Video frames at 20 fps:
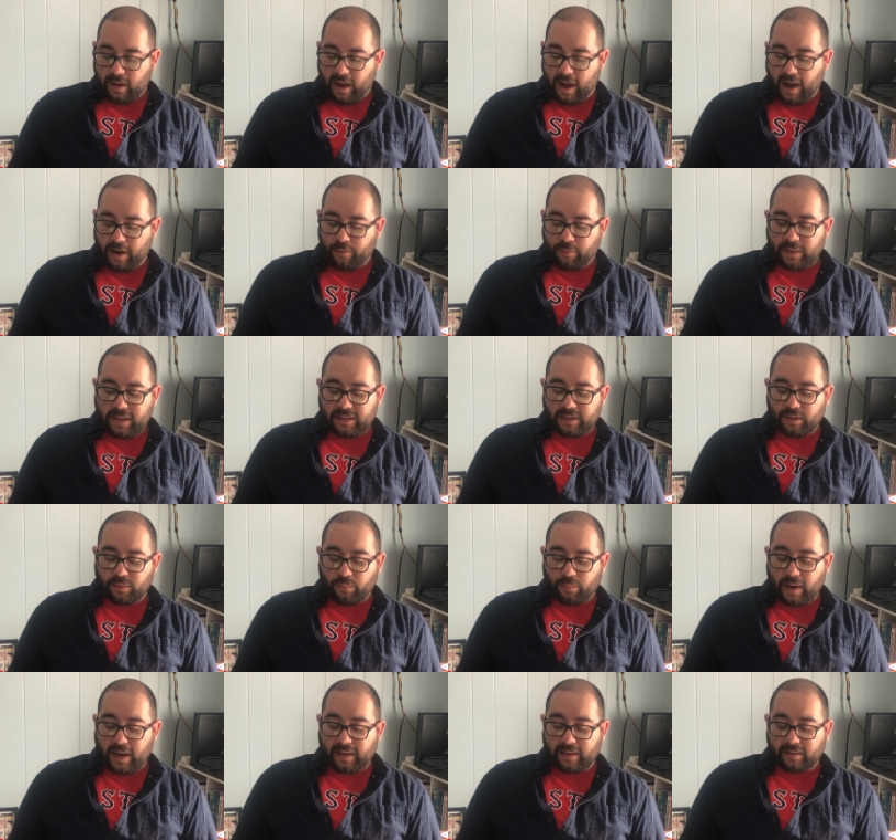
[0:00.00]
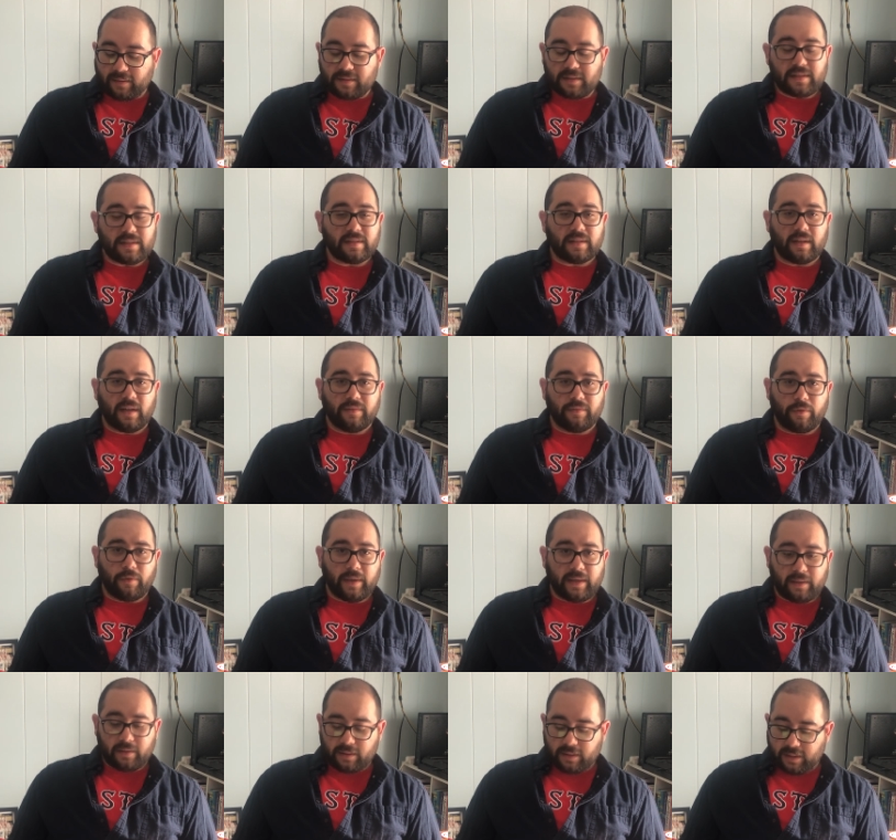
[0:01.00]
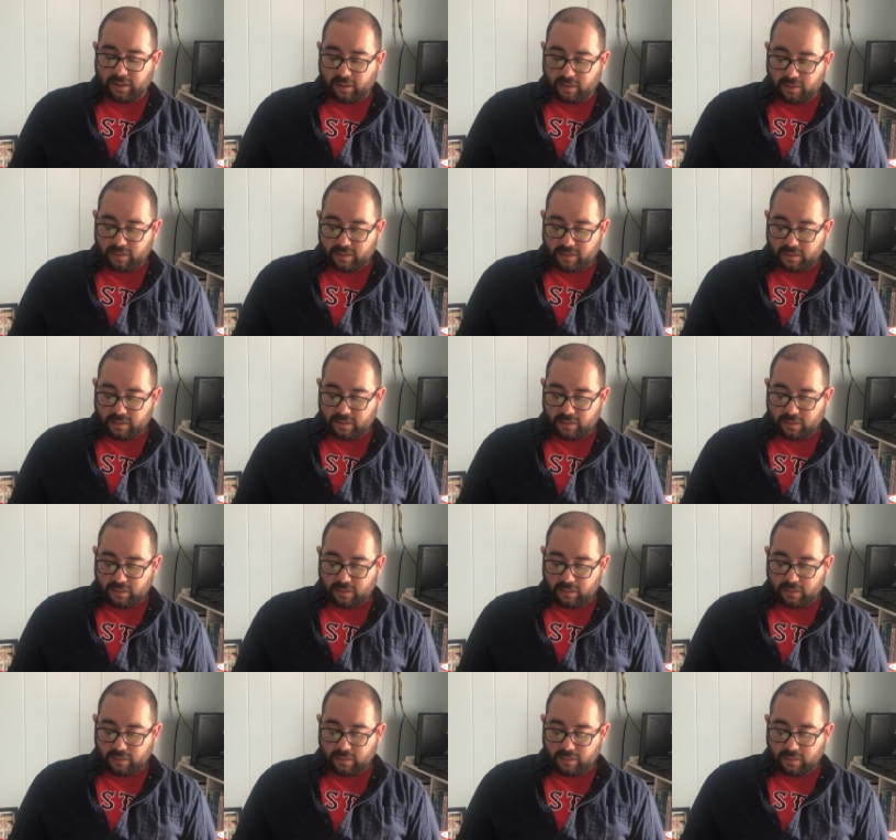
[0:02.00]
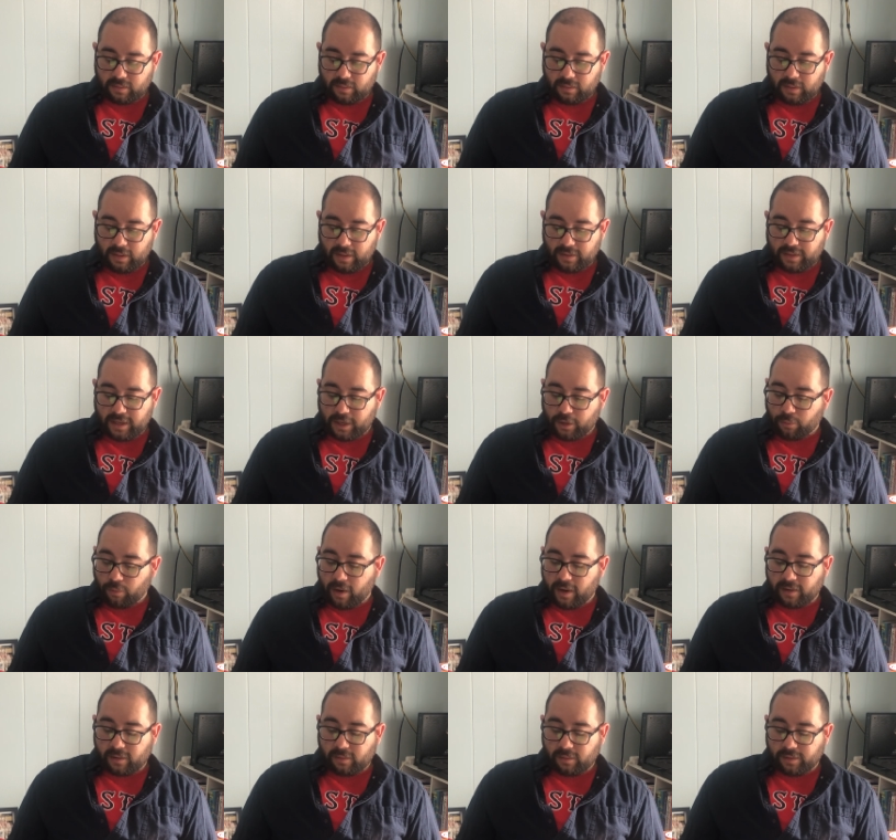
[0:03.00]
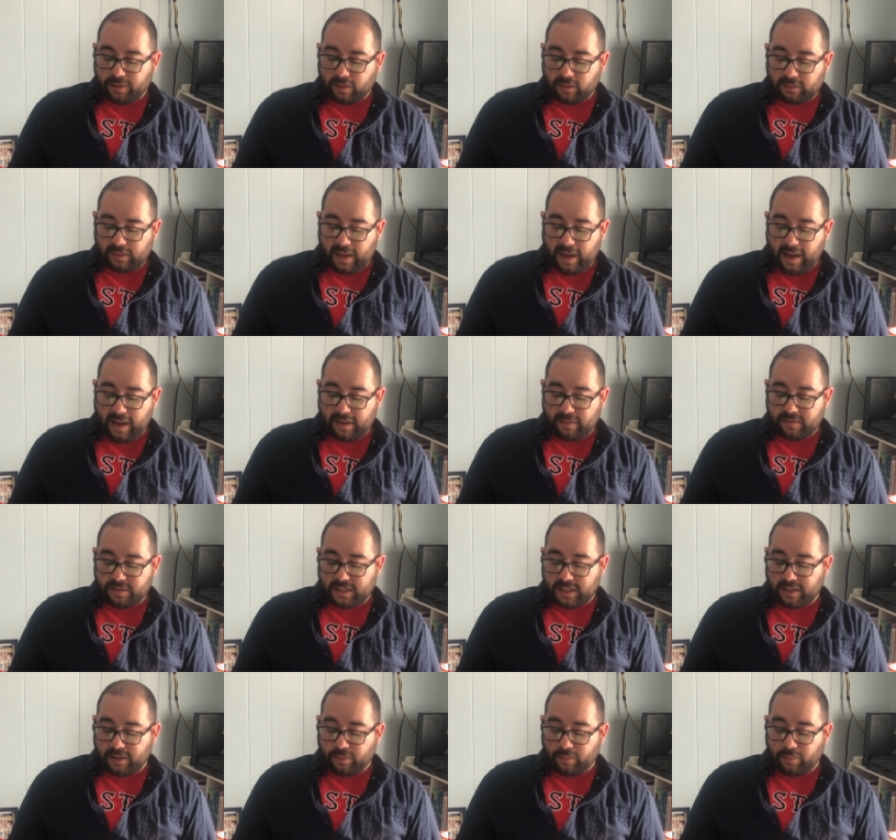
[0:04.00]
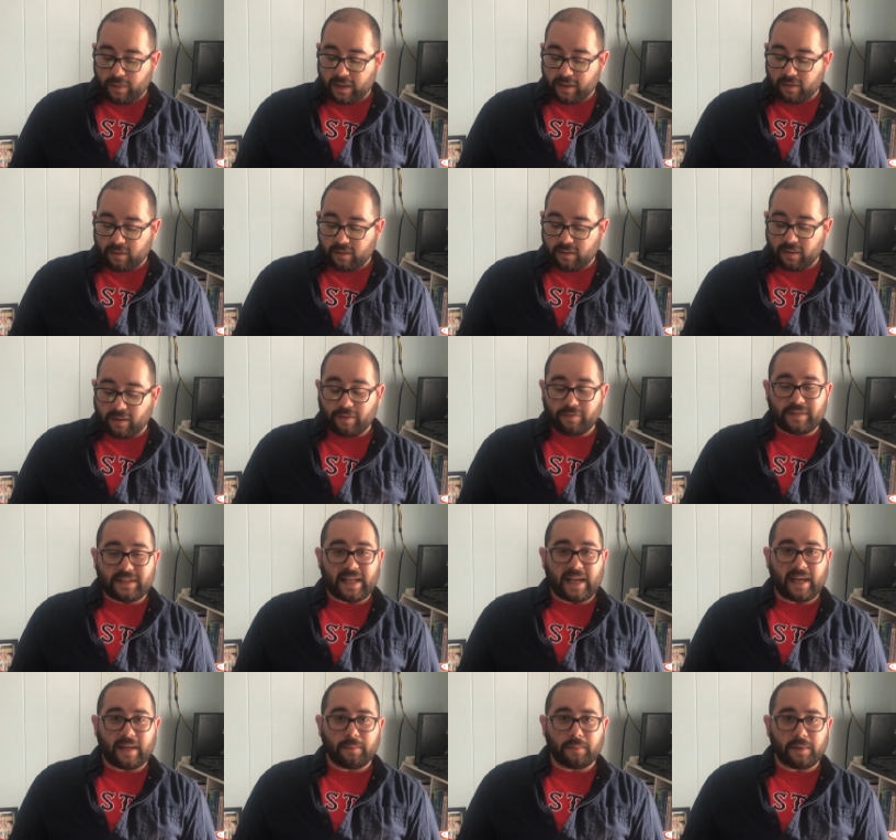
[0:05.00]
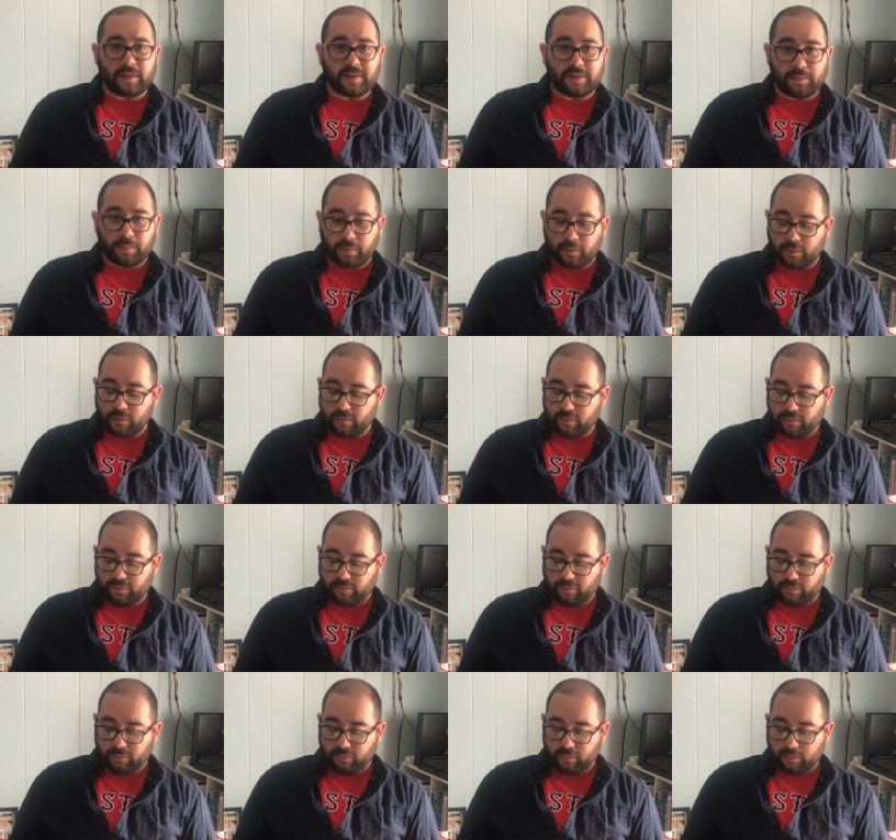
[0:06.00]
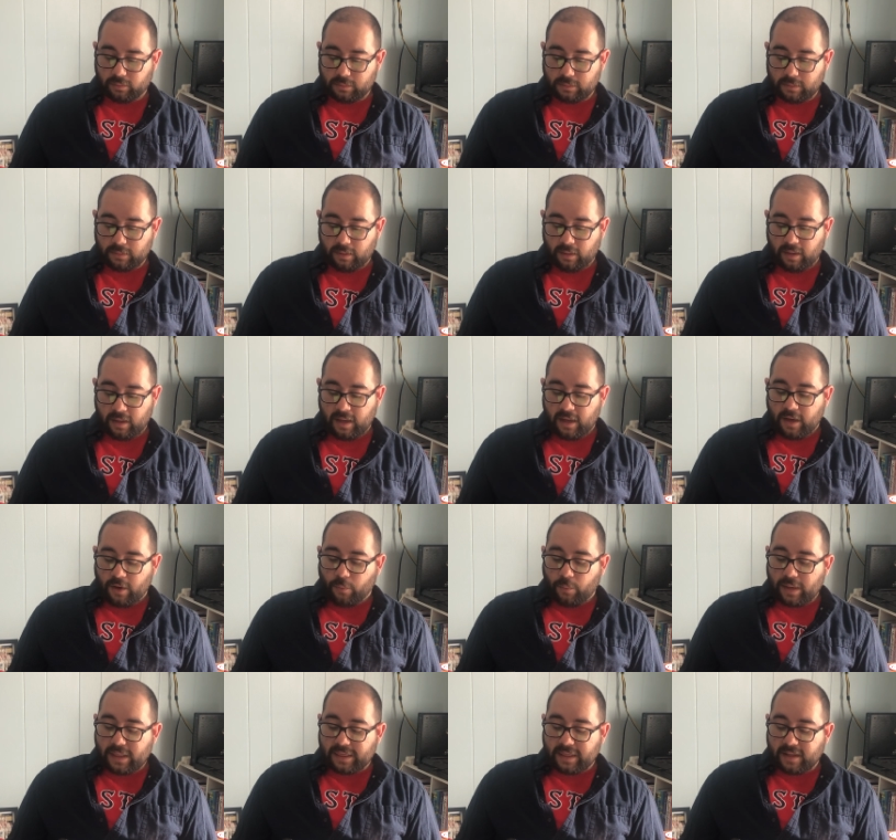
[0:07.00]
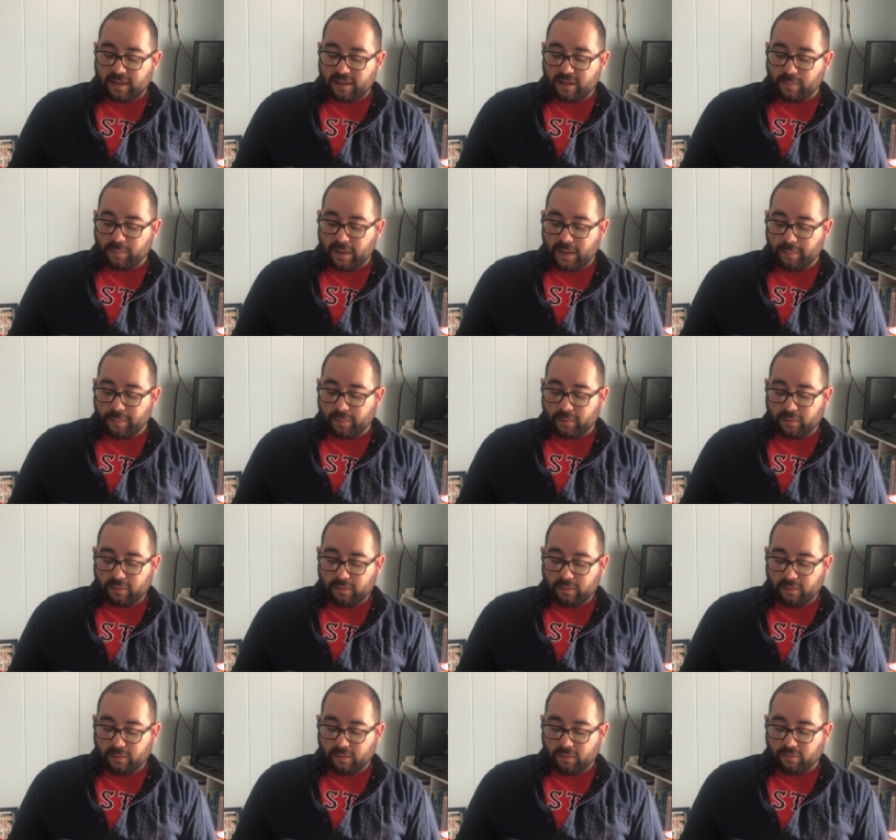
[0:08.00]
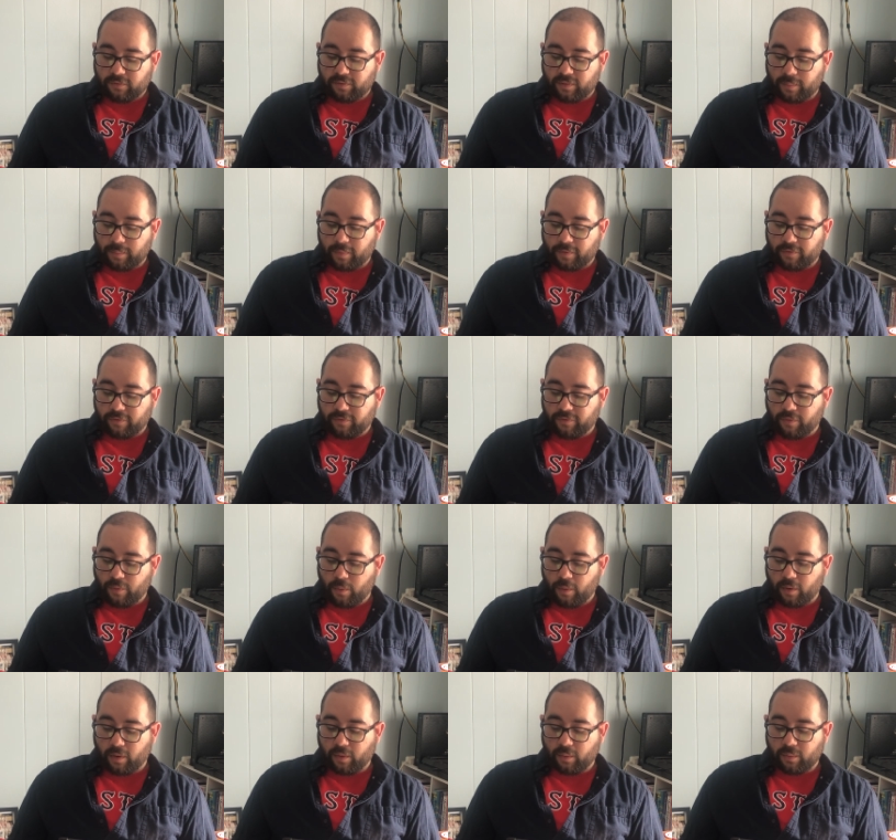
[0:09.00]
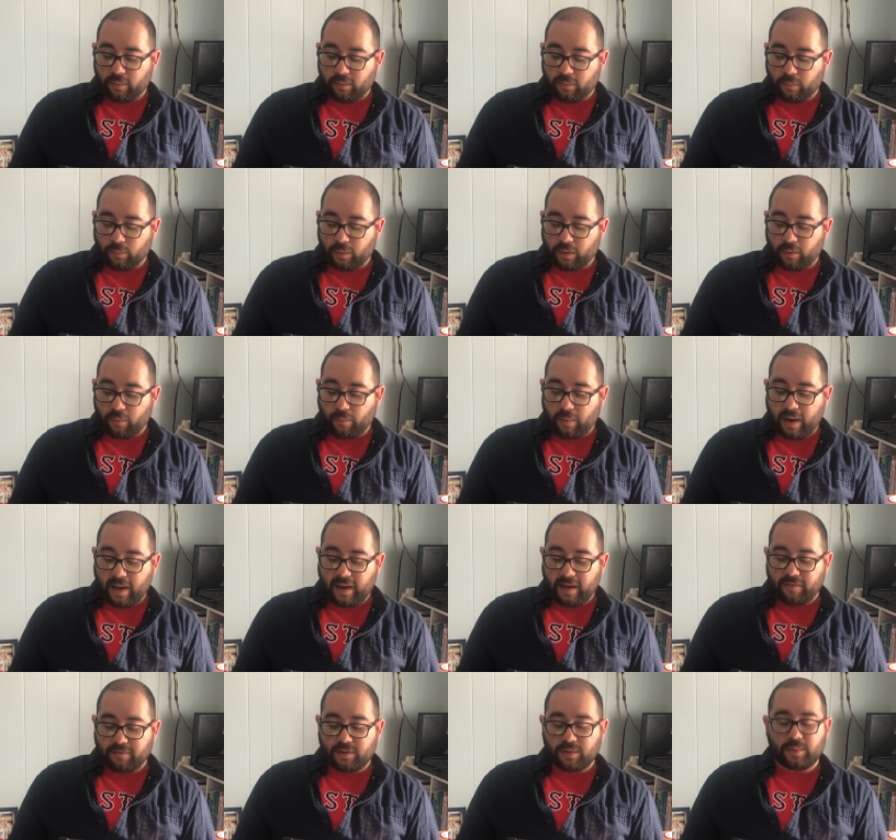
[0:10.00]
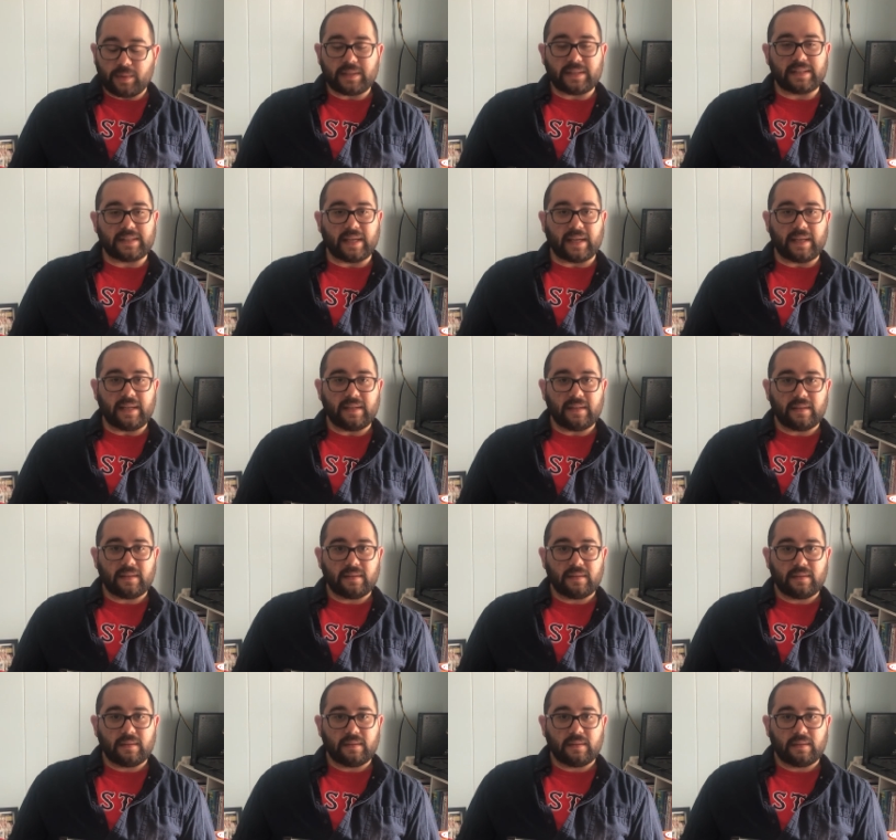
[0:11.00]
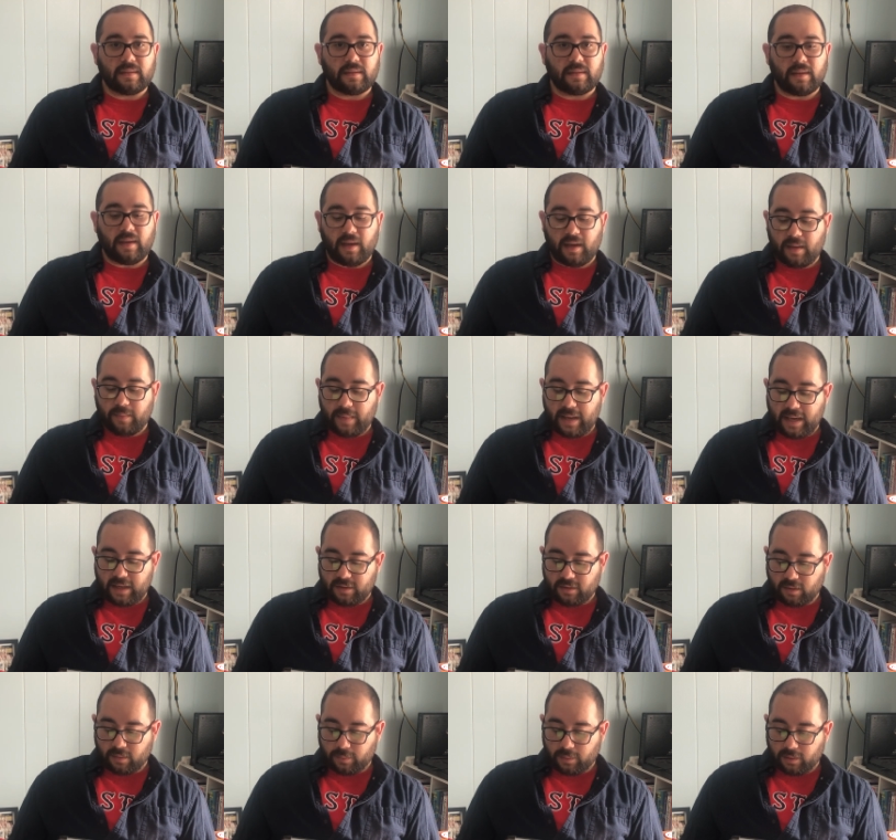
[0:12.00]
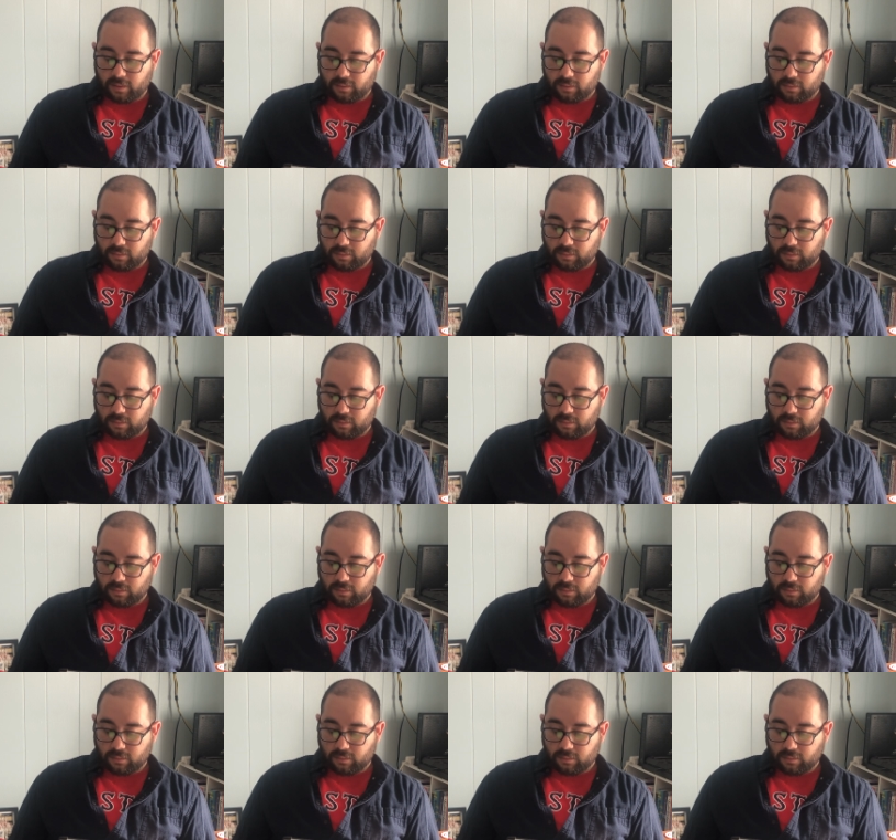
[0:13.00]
I read the writings of greater thinkers. They chronicle their lives in a record of timeless proof. We think the people from before would arrive to a sight unimaginable.